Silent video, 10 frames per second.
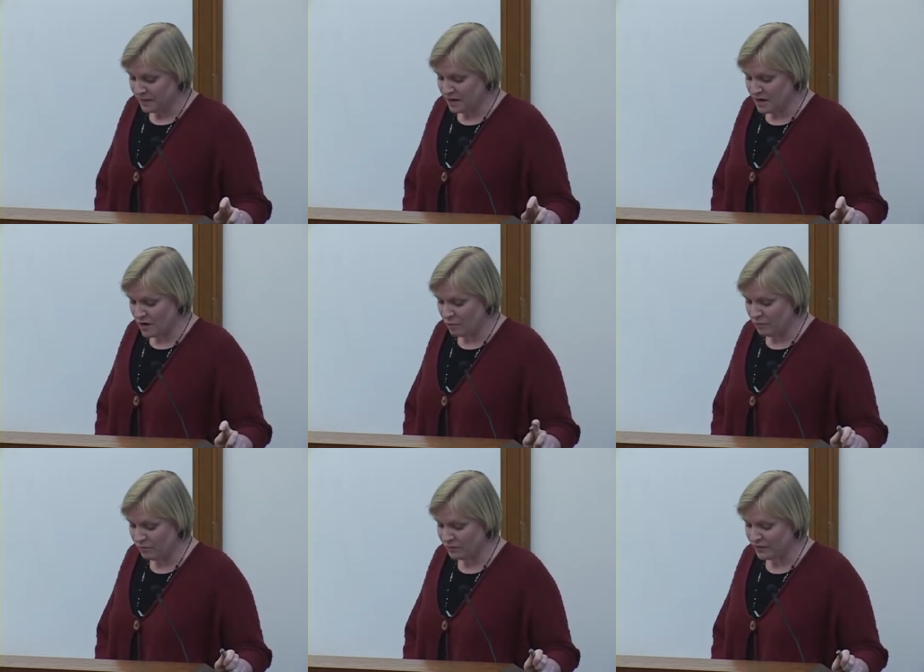
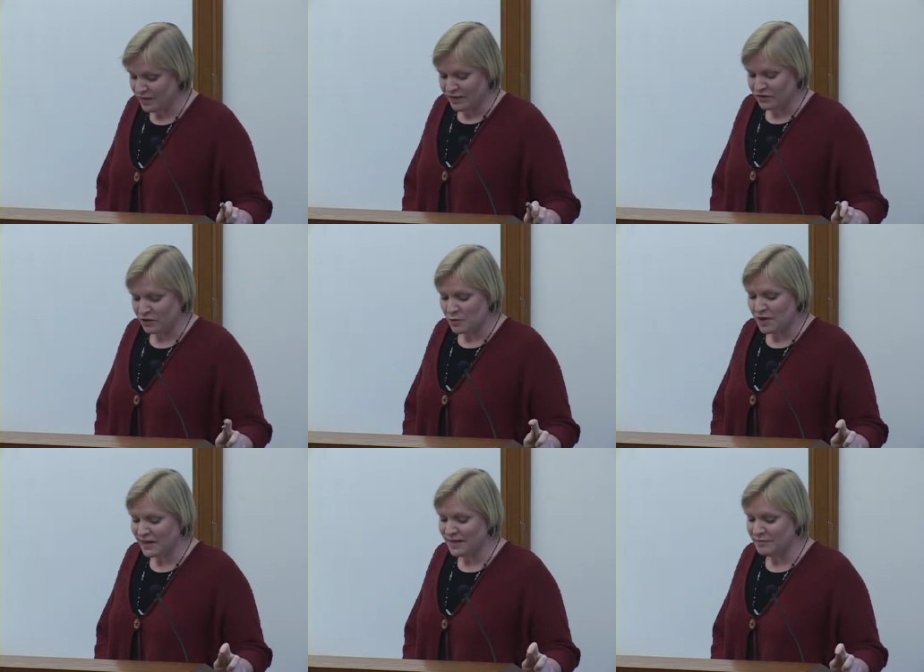Um, it's only
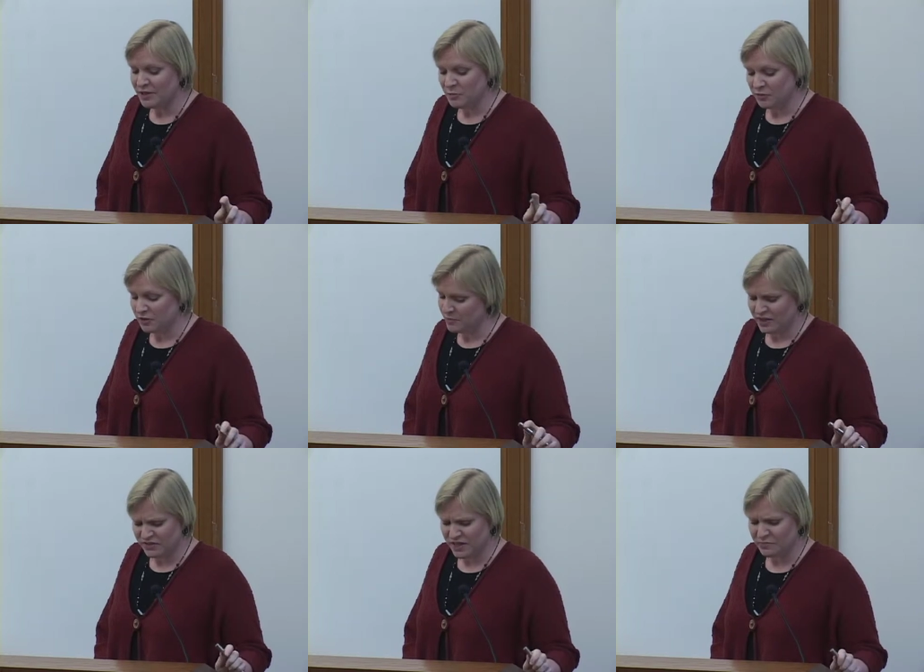about eight people, or
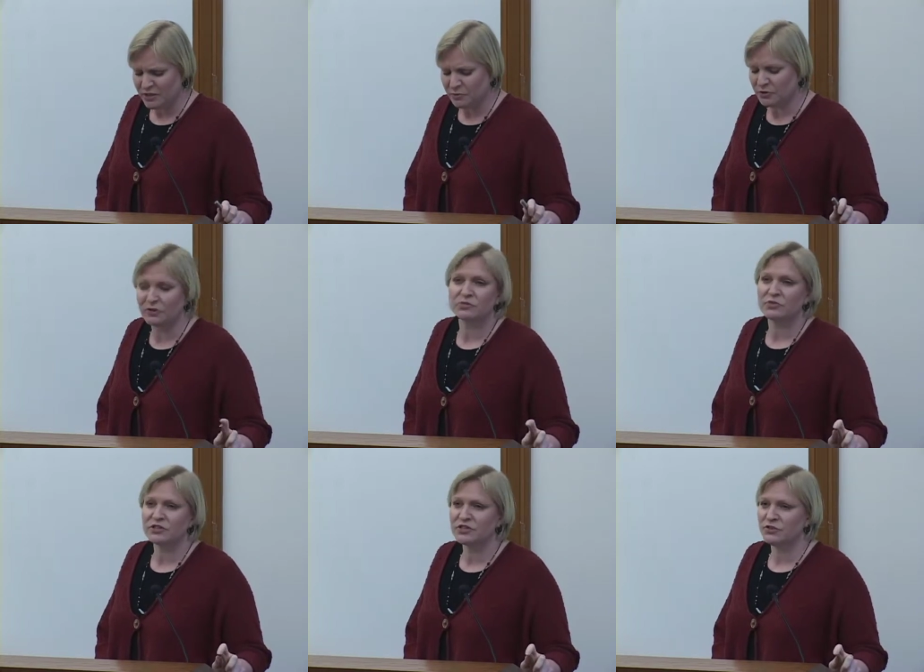about 10 people,
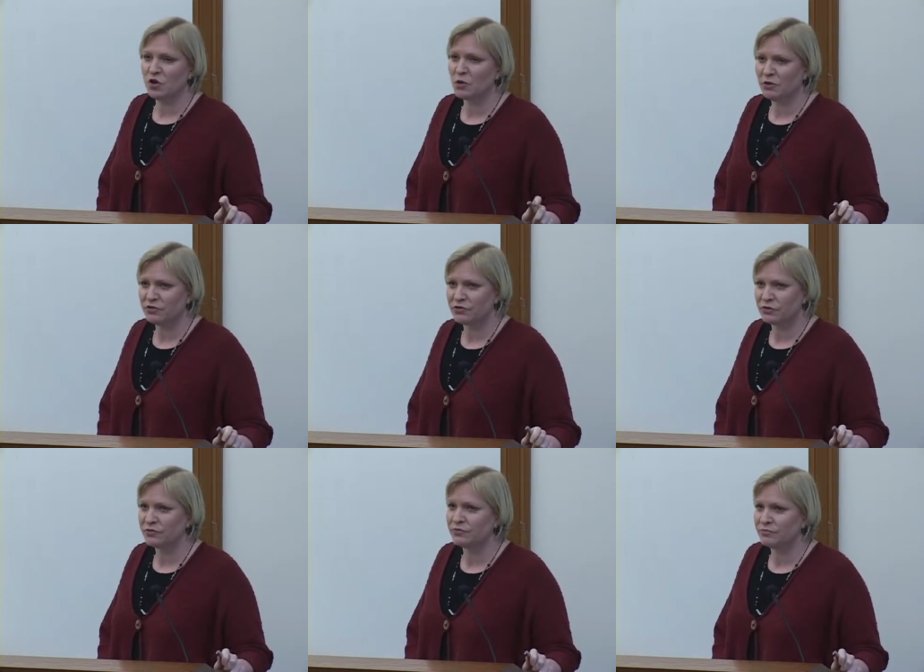which is normal
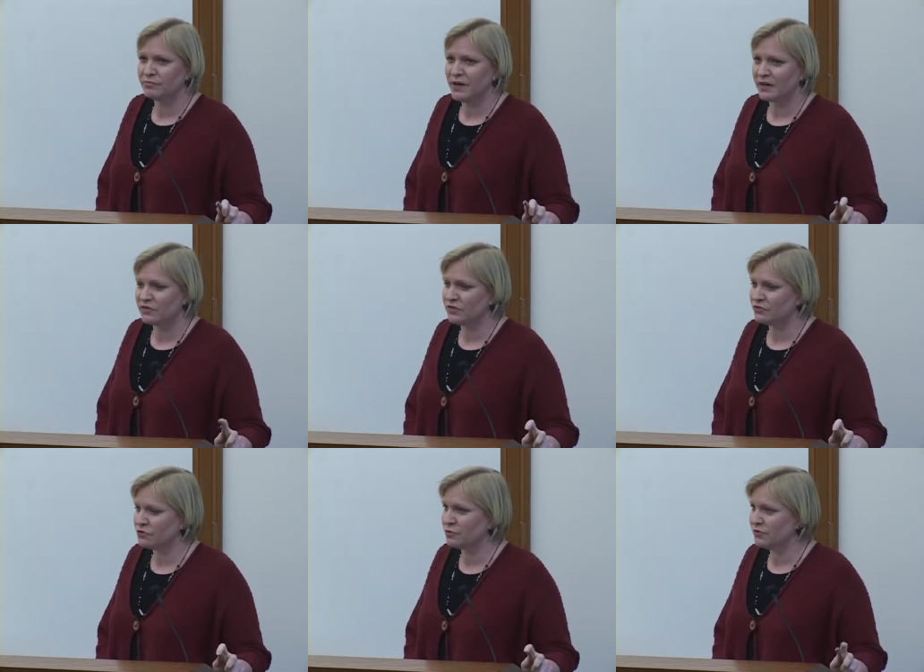for
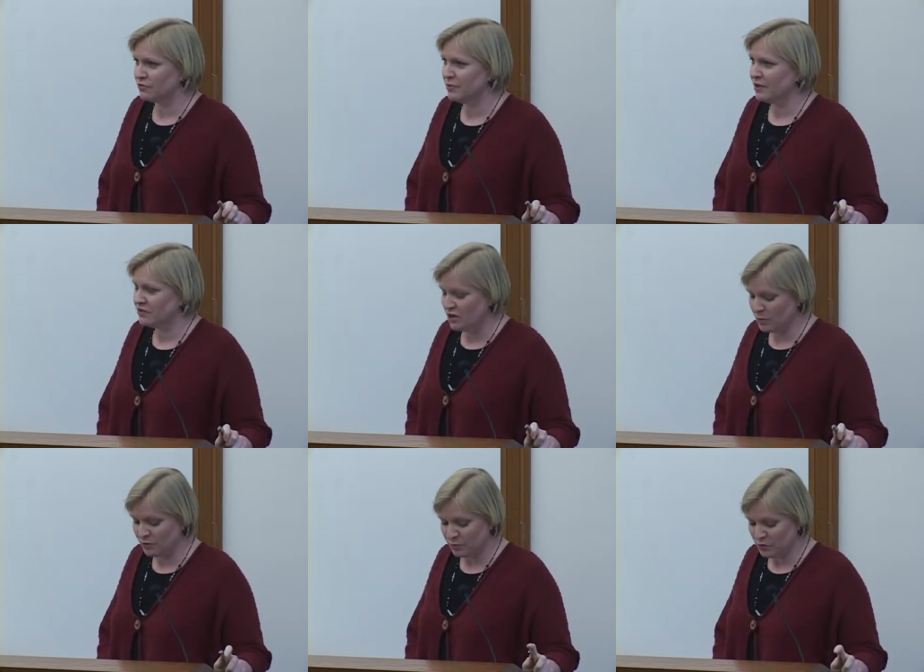activist groups from the
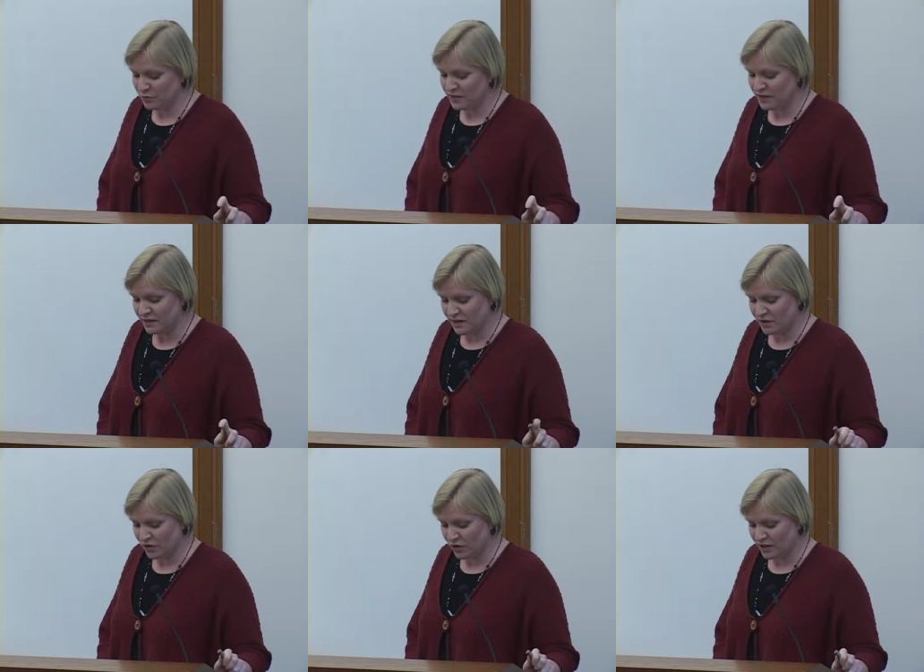autonomous movement. They tend
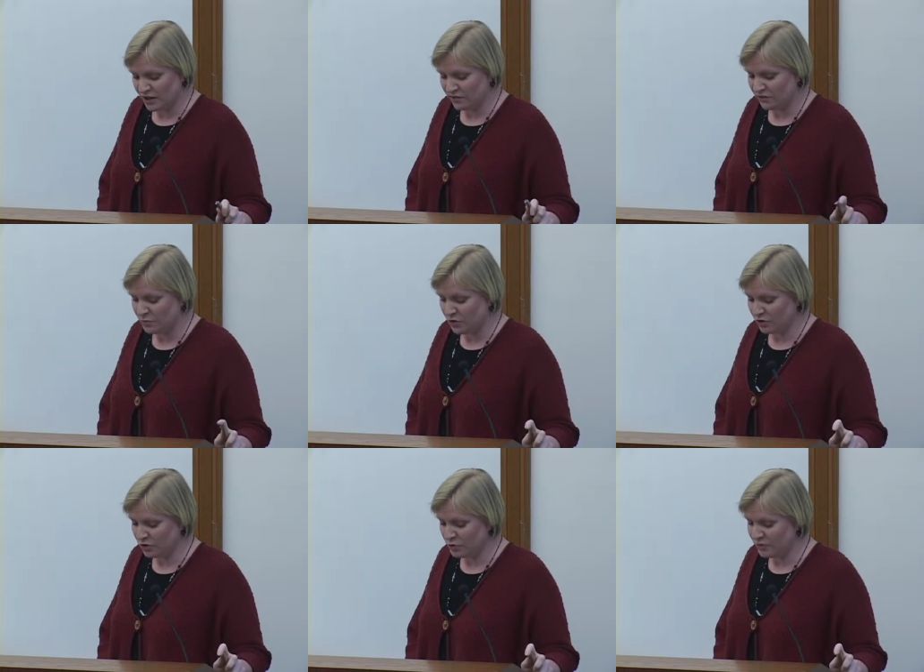to organize in small
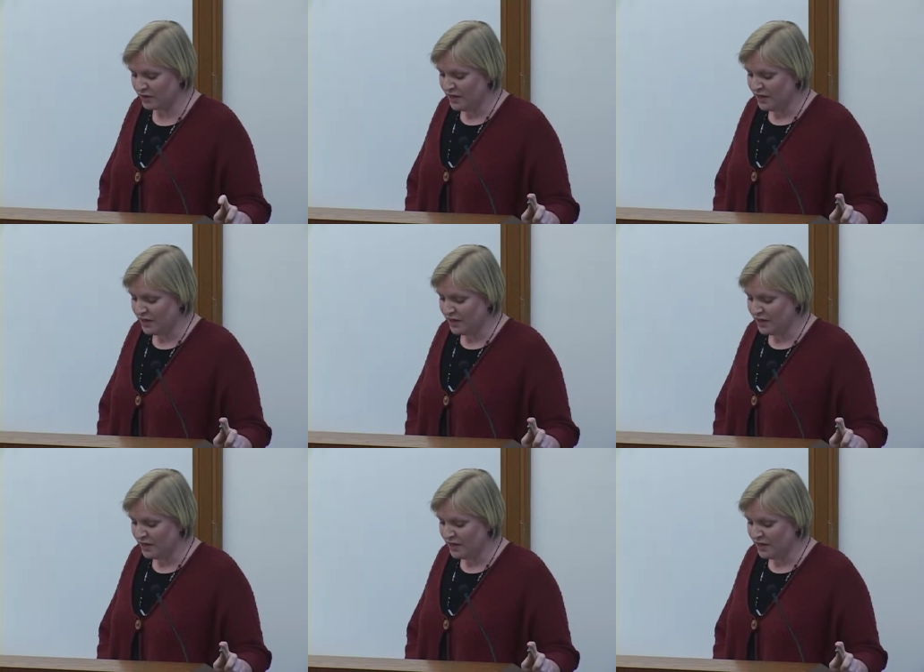groups.